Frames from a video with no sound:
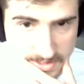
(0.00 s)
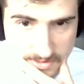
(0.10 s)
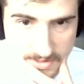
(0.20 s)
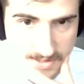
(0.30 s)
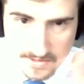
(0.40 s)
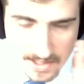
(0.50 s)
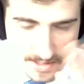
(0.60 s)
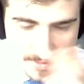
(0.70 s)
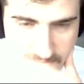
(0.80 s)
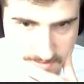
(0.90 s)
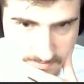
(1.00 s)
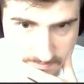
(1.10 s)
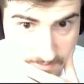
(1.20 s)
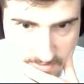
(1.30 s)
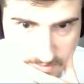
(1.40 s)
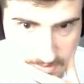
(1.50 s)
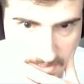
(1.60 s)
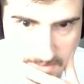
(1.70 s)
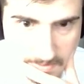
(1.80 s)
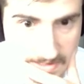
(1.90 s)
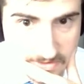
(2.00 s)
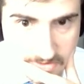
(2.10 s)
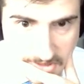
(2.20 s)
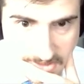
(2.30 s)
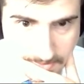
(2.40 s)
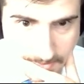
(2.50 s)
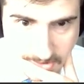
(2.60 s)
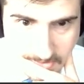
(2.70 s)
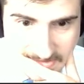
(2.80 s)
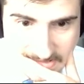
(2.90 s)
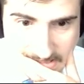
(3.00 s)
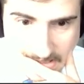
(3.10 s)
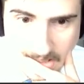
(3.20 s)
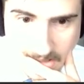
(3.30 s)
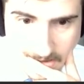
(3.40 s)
goated. They're not perfect by any means, so I think I'm gonna put them in C.